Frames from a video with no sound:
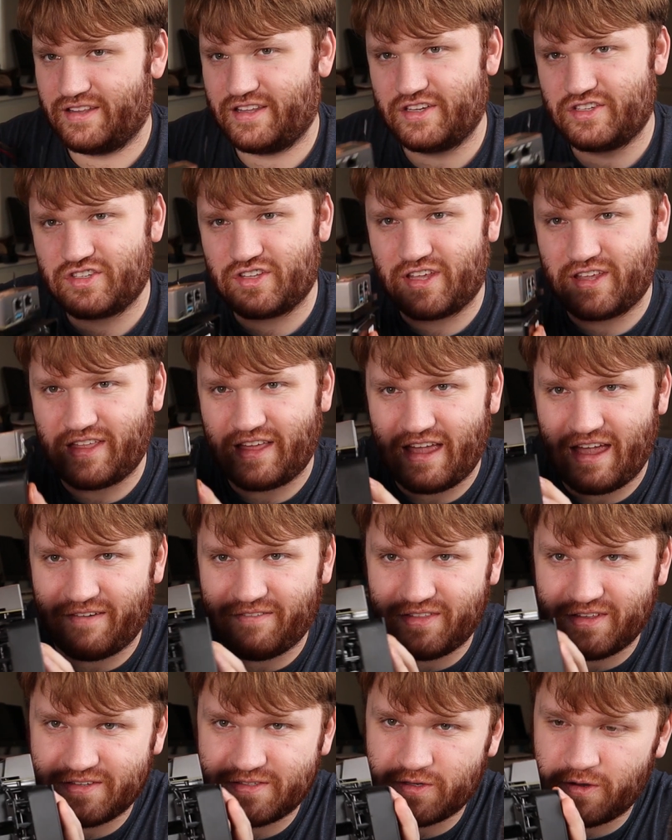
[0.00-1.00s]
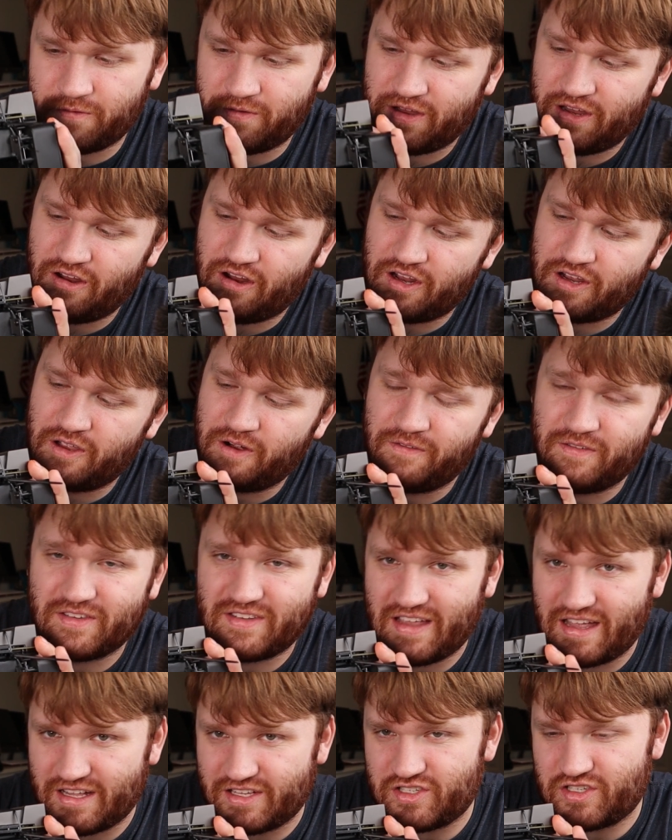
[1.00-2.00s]
Additionally, they have this over here. I could have
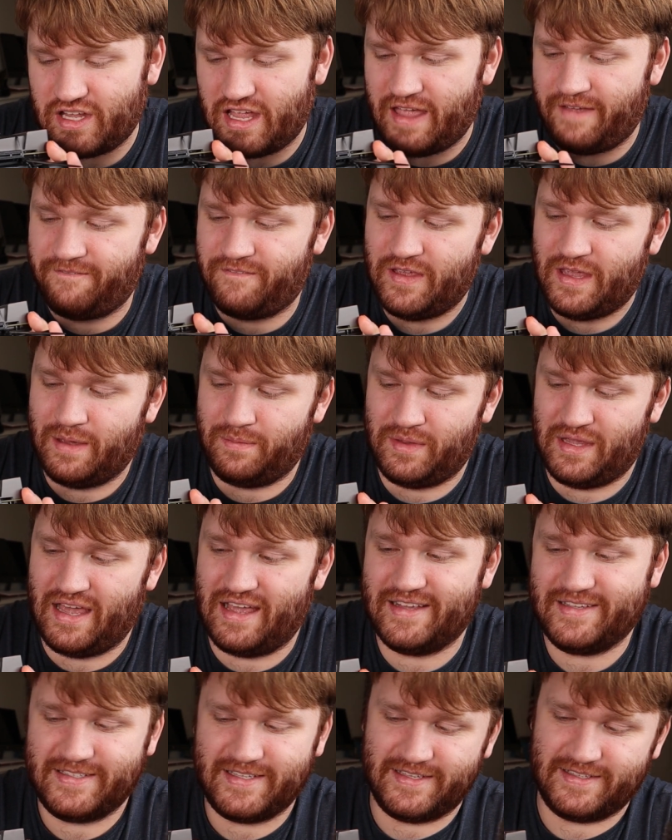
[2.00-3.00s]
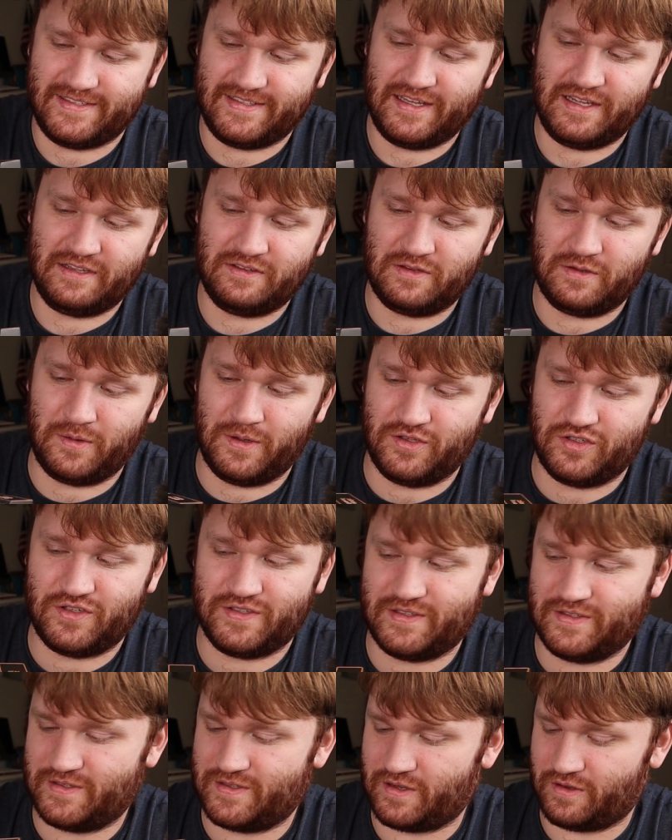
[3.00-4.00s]
attached a NVMe S S D to it and
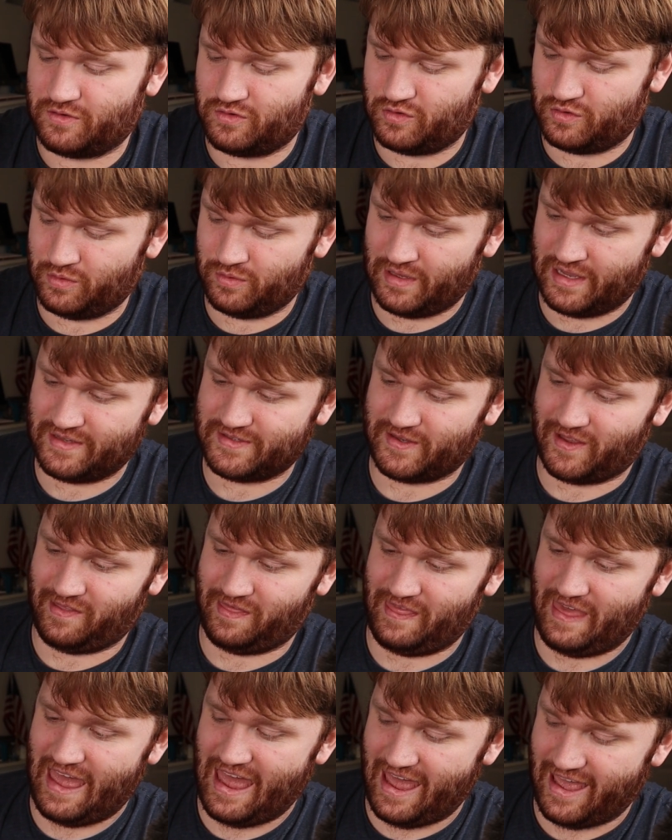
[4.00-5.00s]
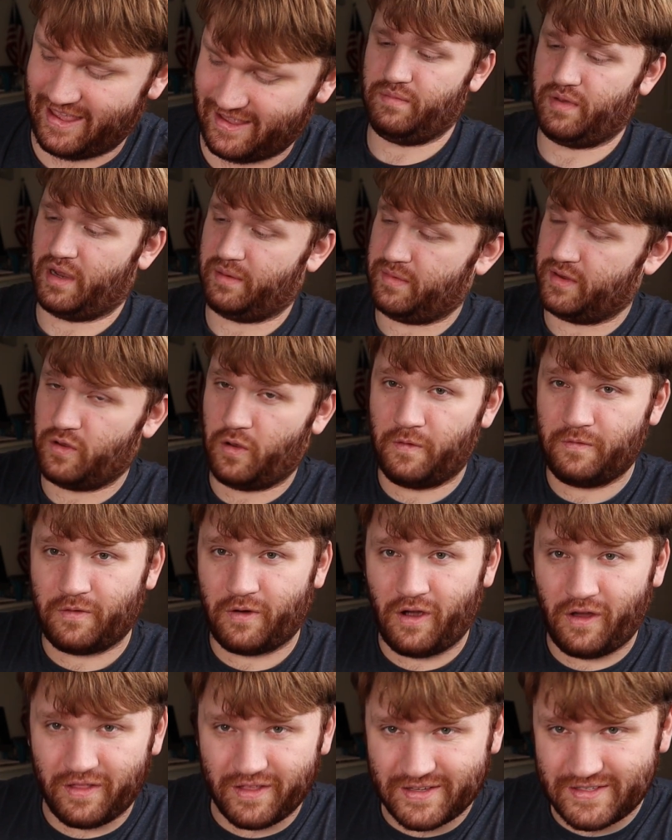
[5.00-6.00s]
just installed TrueNAS on that. But I mean,
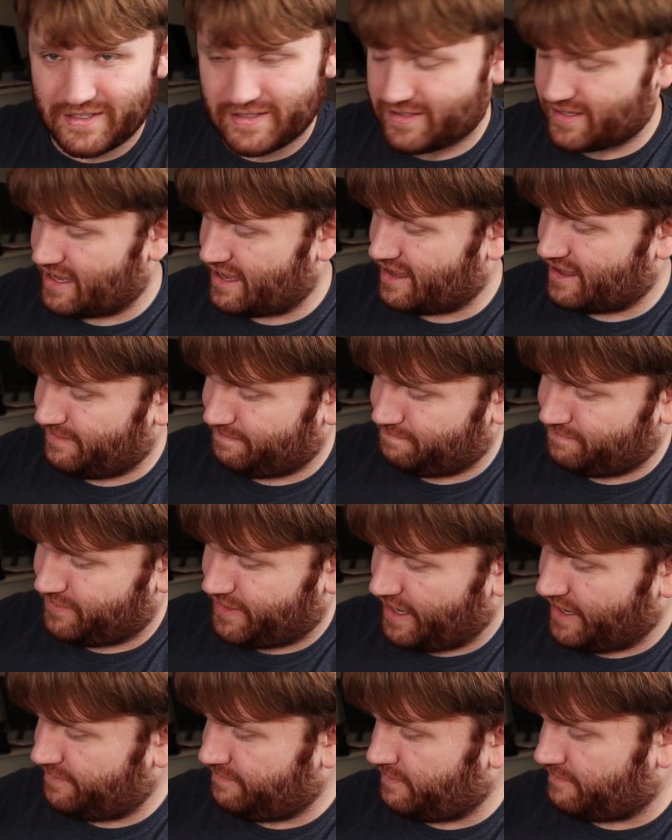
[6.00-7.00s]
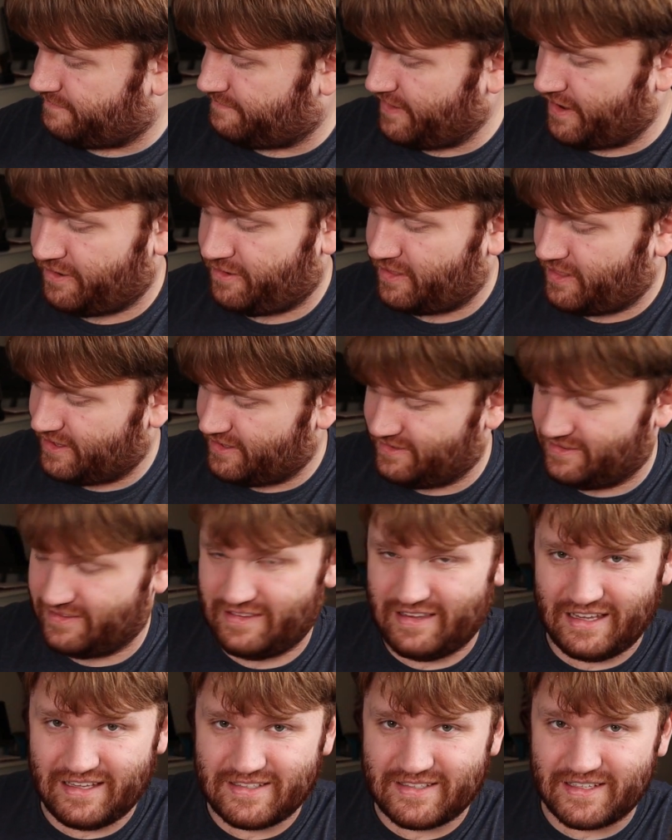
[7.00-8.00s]
overall, this is a kind of a fairly
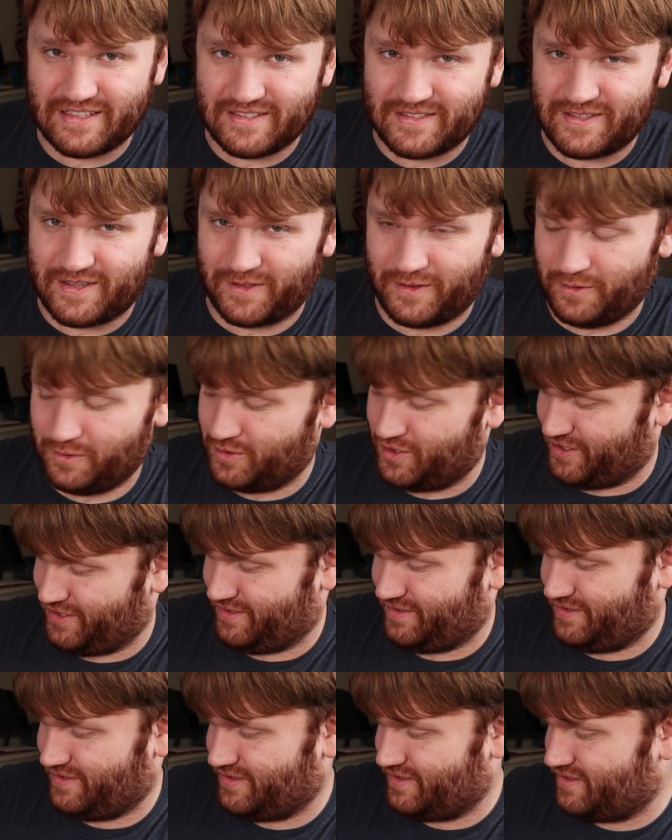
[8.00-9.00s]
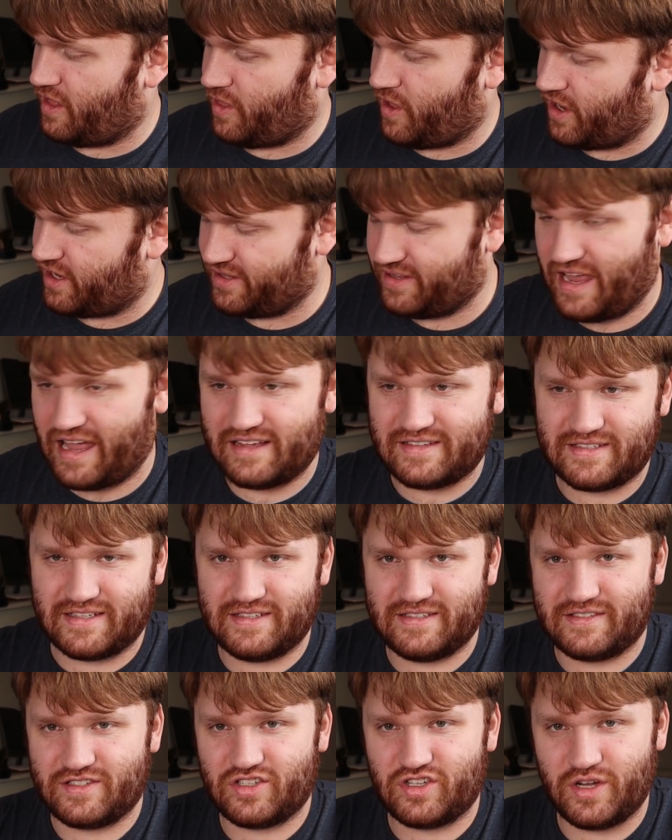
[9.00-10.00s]
decent solution. A lot of N A
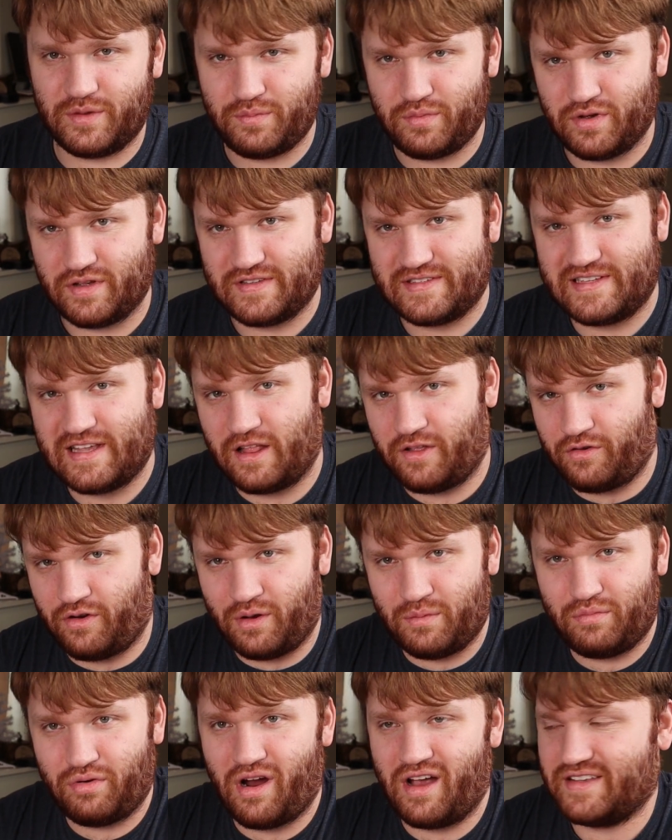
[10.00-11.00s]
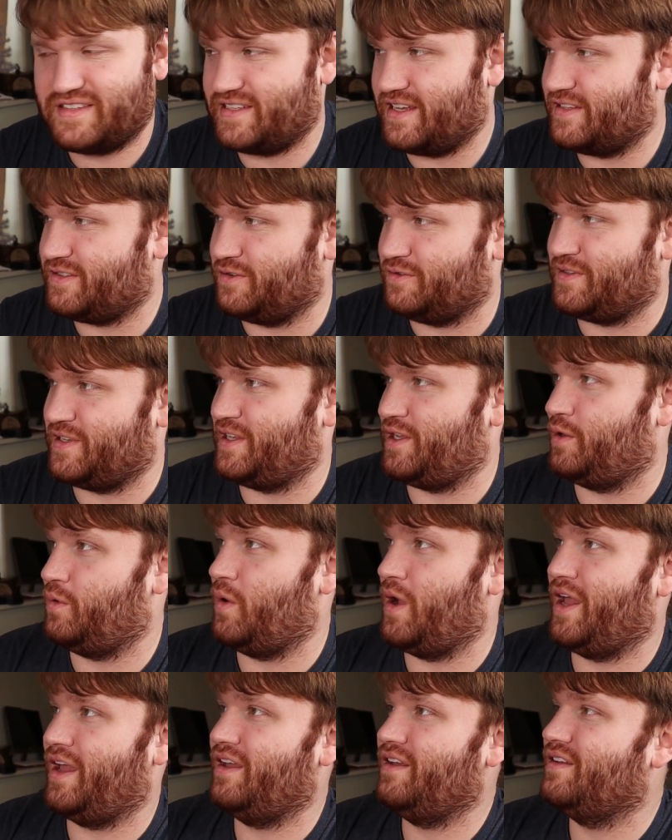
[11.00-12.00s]
Ses ship with Celeron processors anyway.